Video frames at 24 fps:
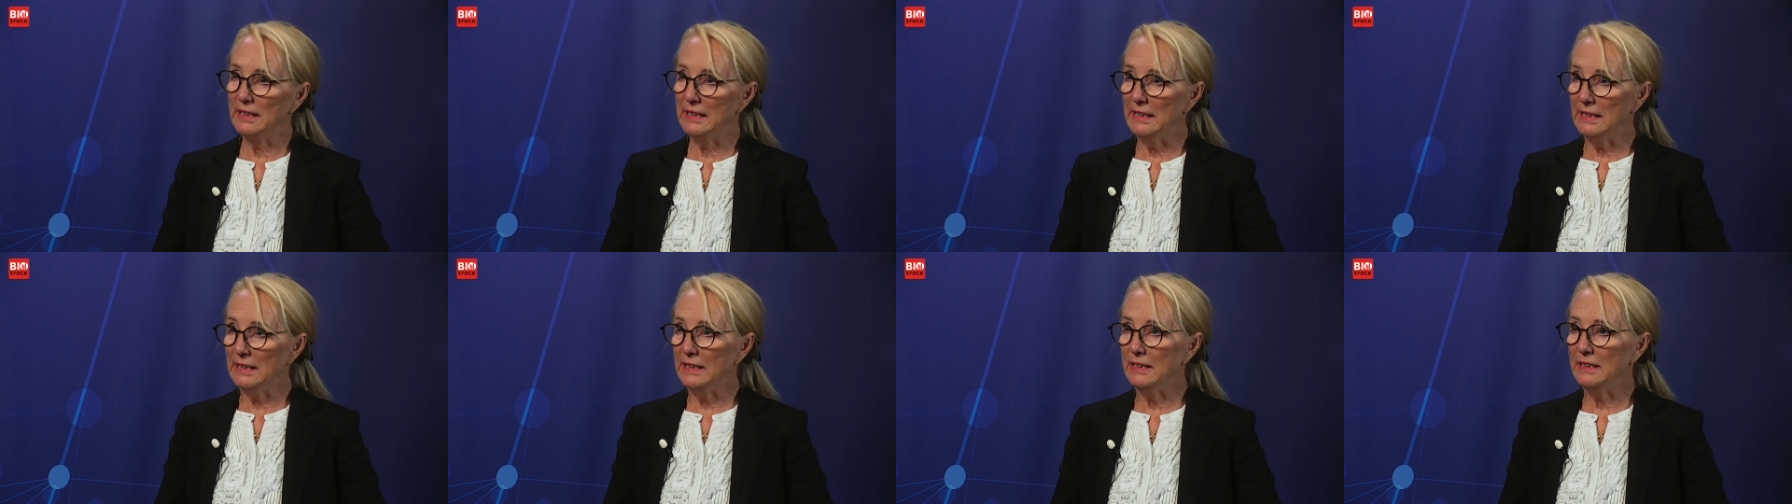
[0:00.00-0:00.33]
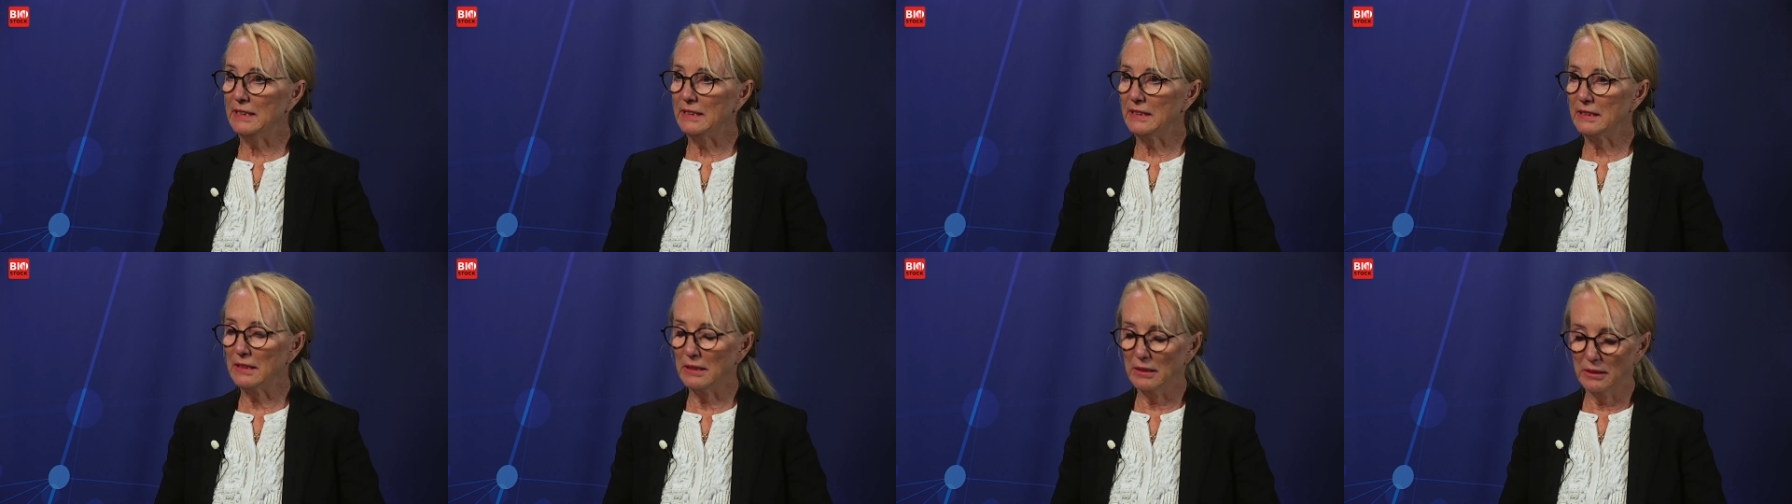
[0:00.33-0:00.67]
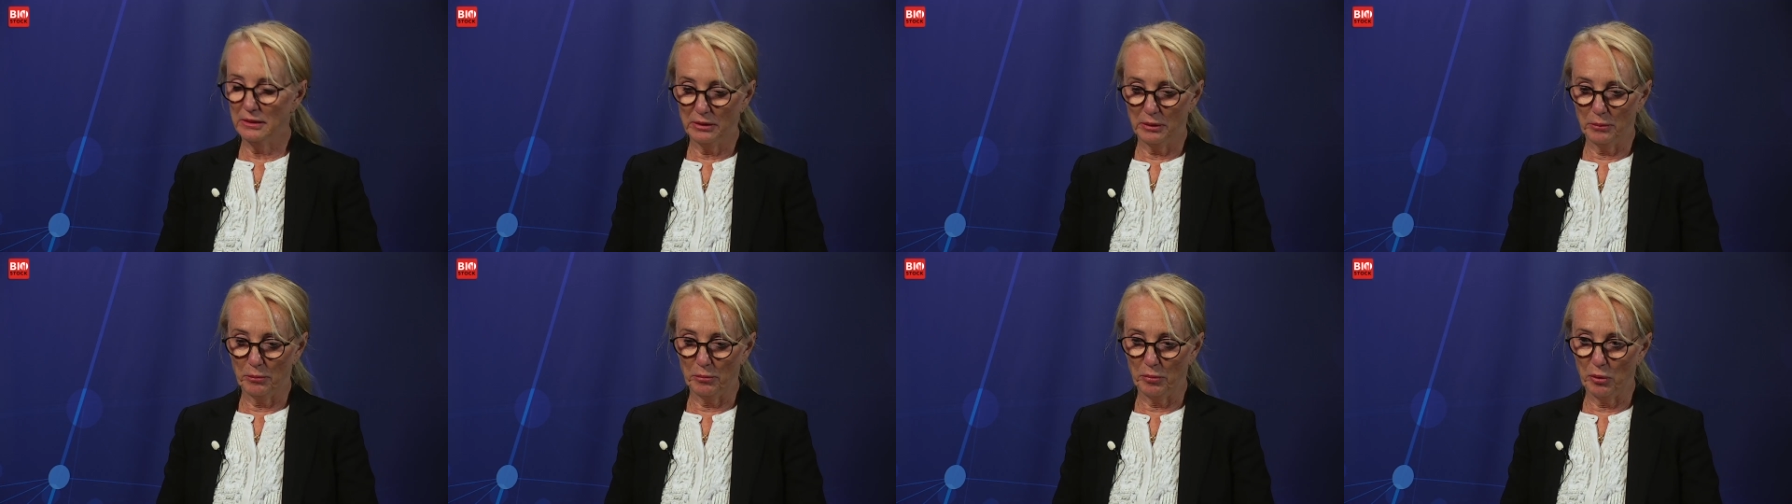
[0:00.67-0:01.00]
eats
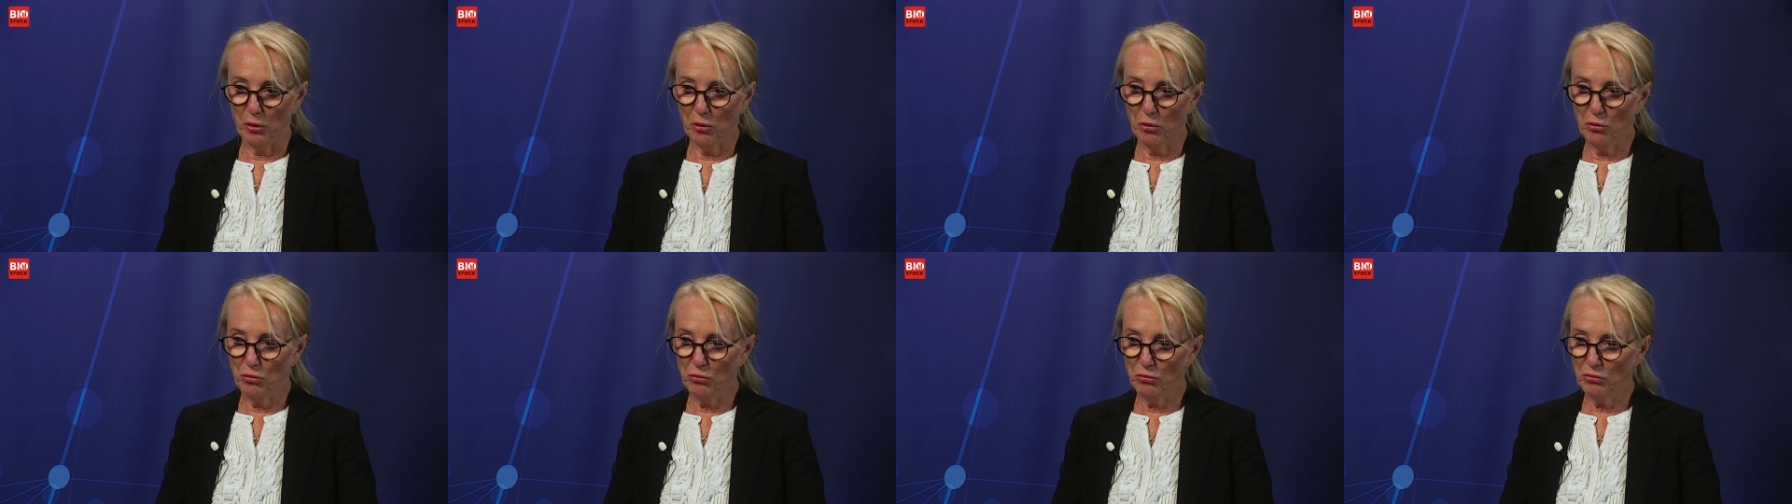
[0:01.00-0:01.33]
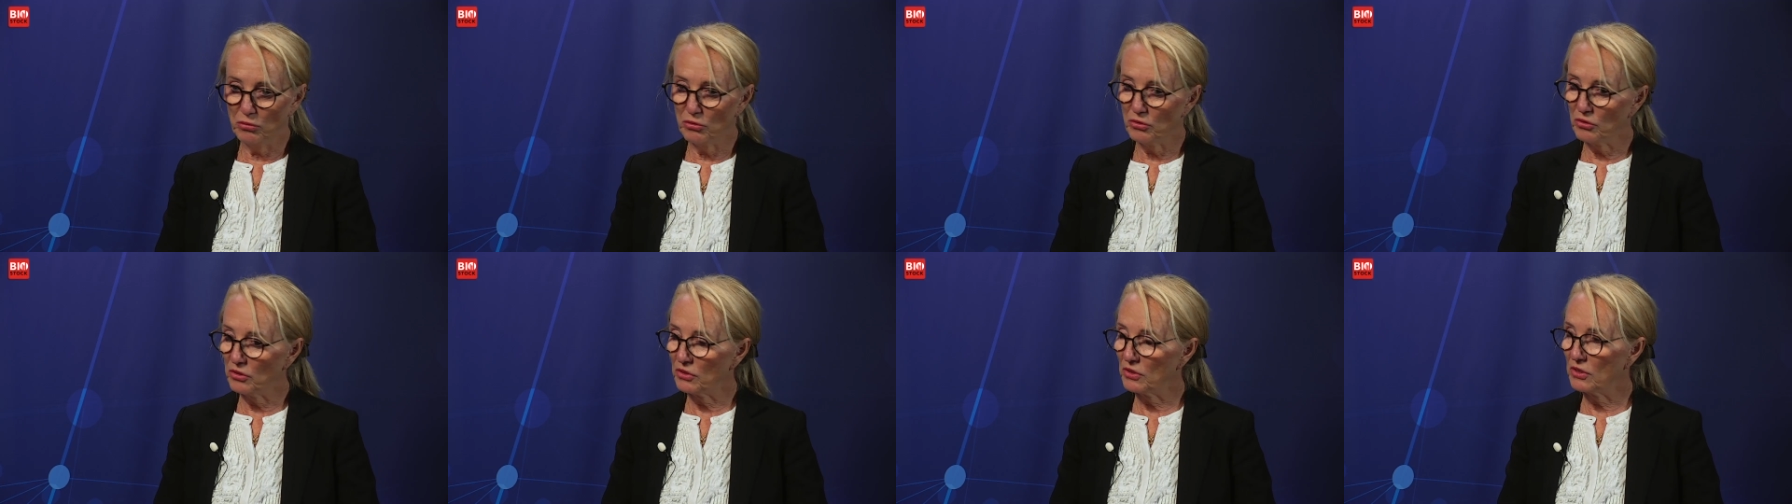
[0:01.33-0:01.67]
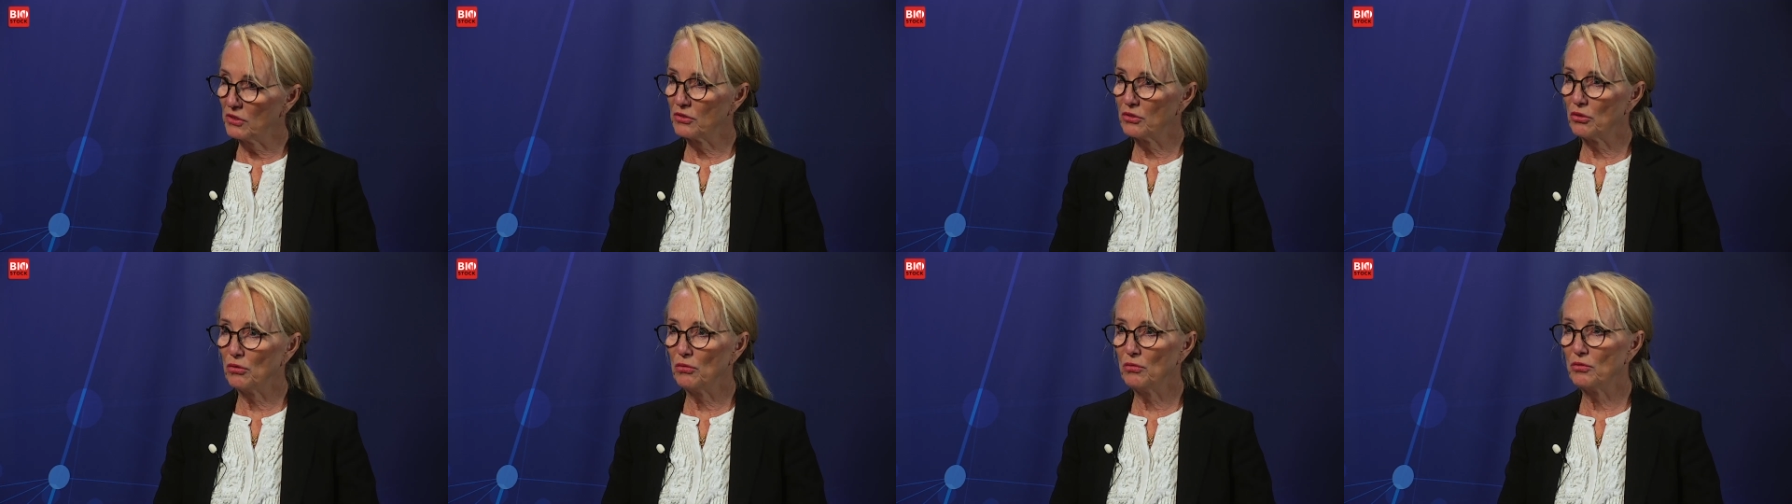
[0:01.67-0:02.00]
the bones, the
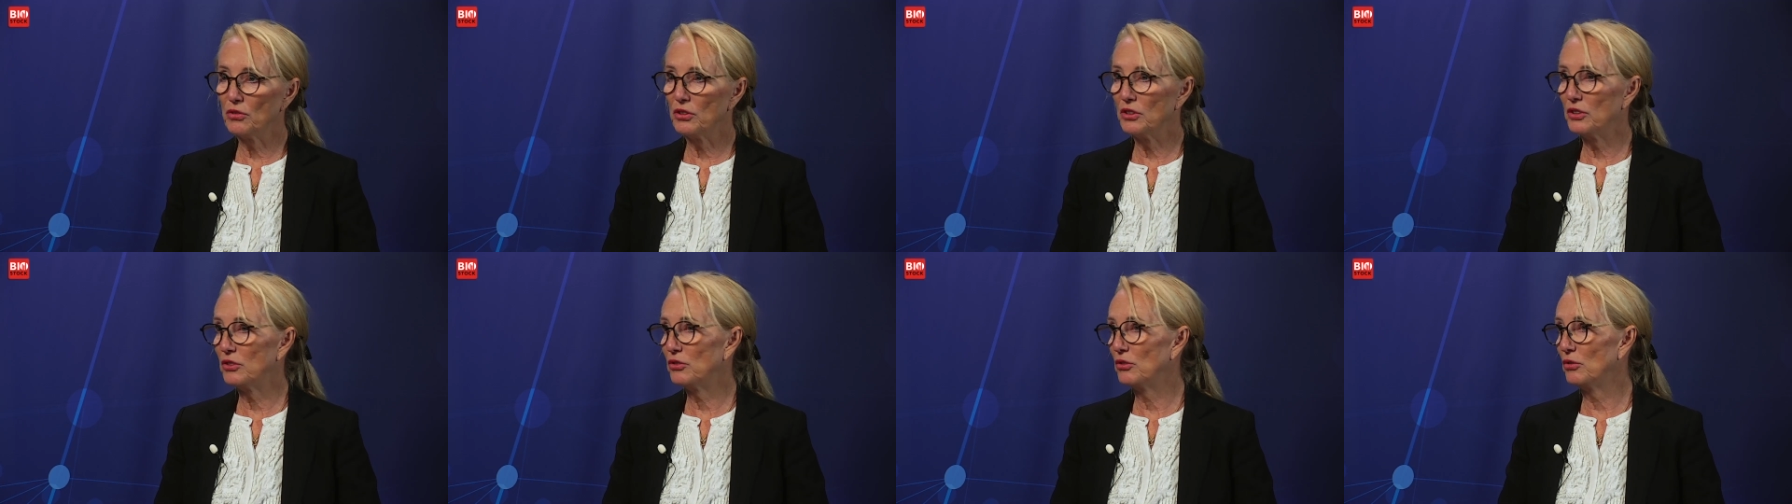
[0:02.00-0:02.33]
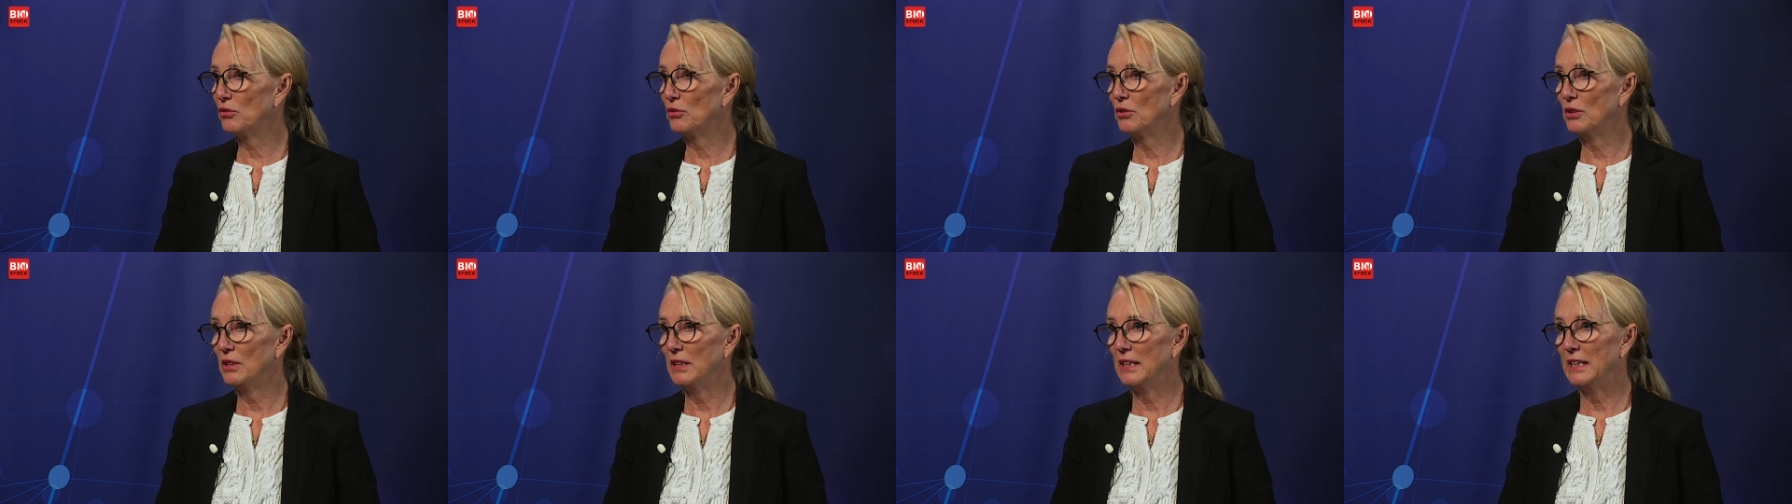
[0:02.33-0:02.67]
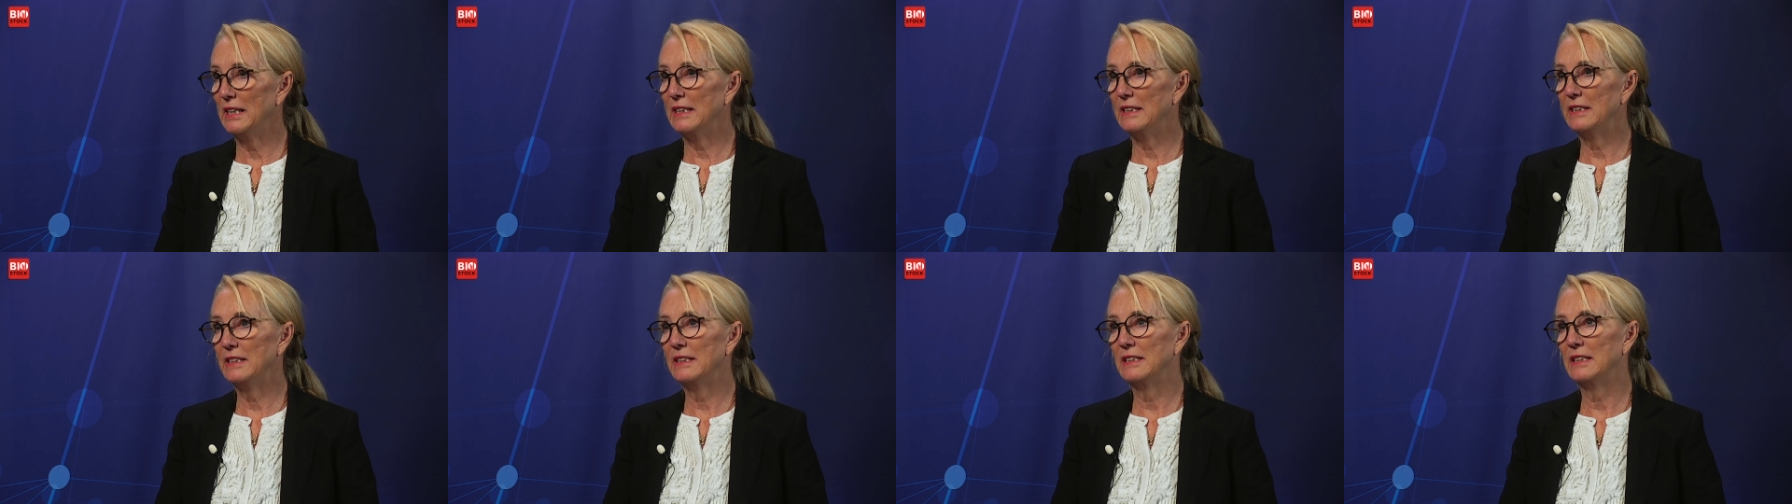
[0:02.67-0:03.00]
soft tissue,
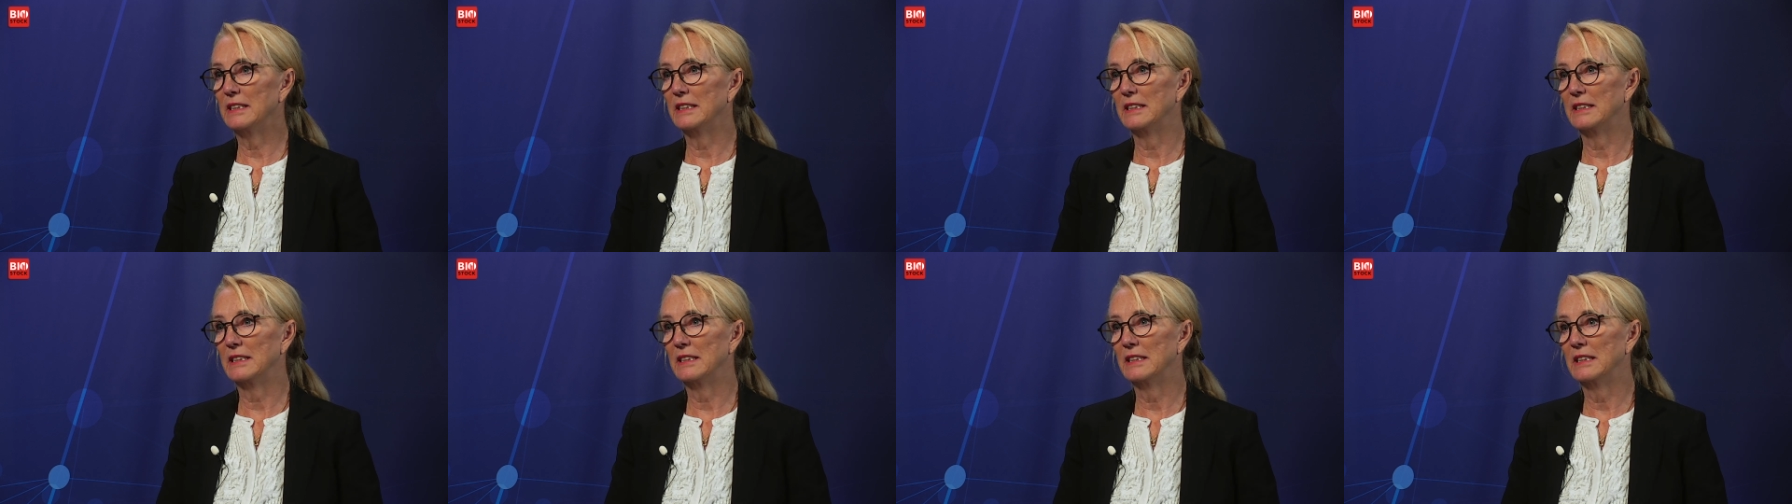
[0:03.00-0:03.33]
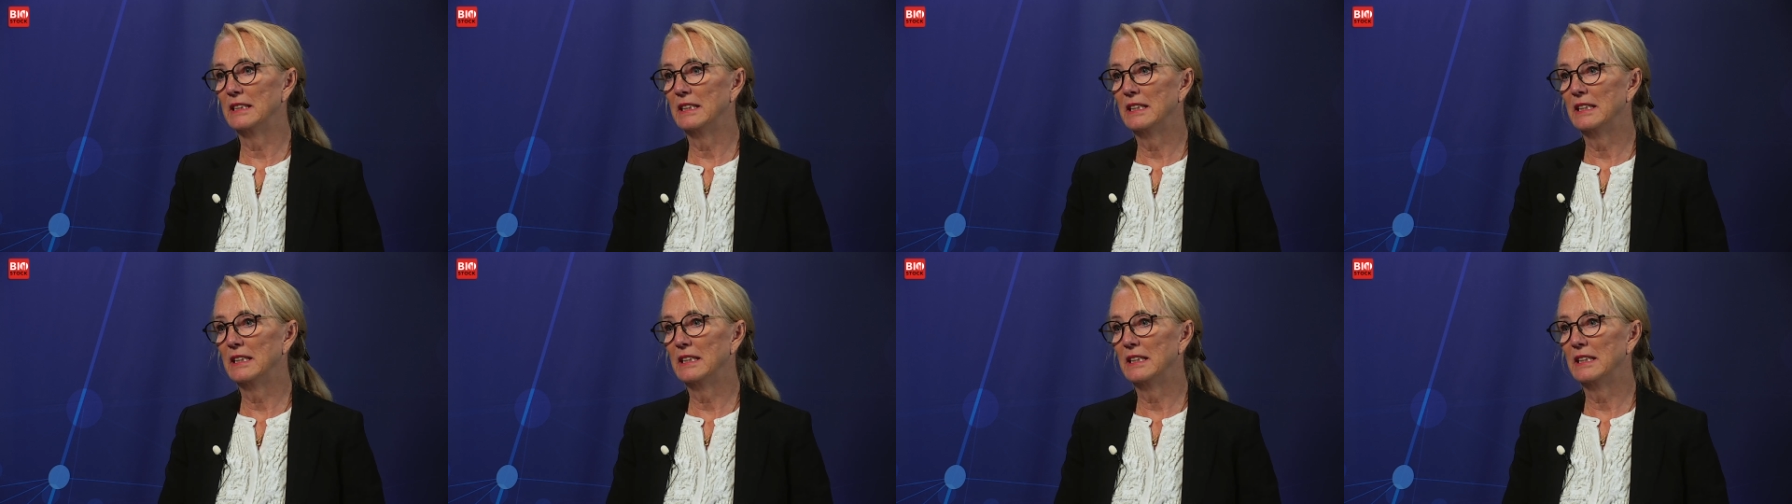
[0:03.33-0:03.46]
anything.